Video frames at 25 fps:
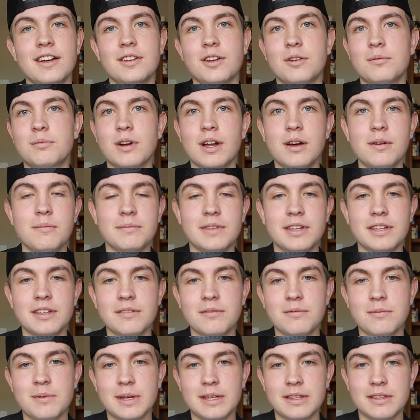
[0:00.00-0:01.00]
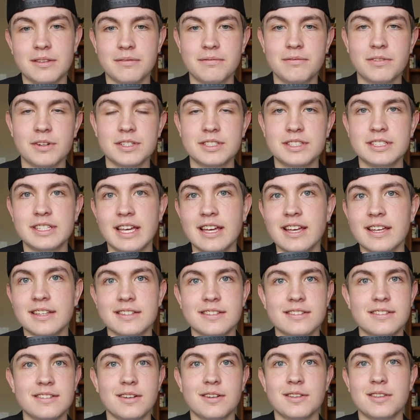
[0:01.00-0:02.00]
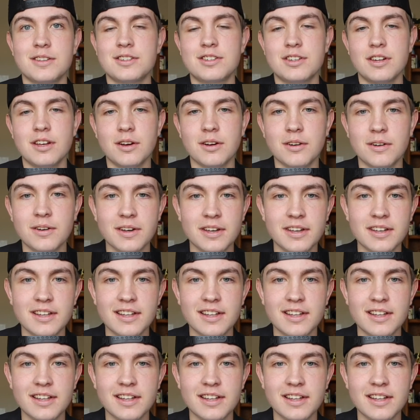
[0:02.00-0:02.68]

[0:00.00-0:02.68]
no problem. Thank you for being the first guest on the show.